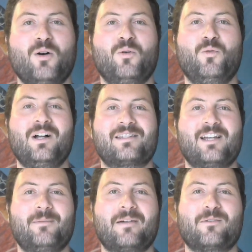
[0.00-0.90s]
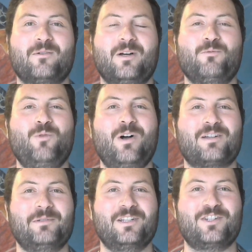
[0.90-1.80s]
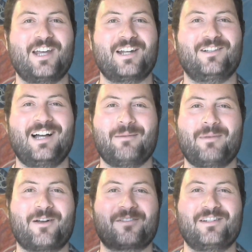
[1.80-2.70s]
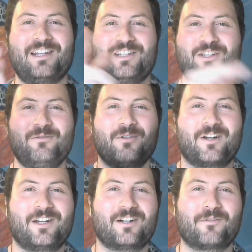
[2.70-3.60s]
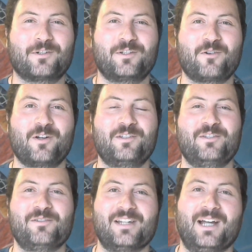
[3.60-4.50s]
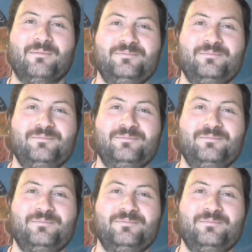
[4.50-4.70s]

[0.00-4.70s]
What's up everyone? Welcome to the channel. I'm Harrison and you are here for Tutorial Tuesday.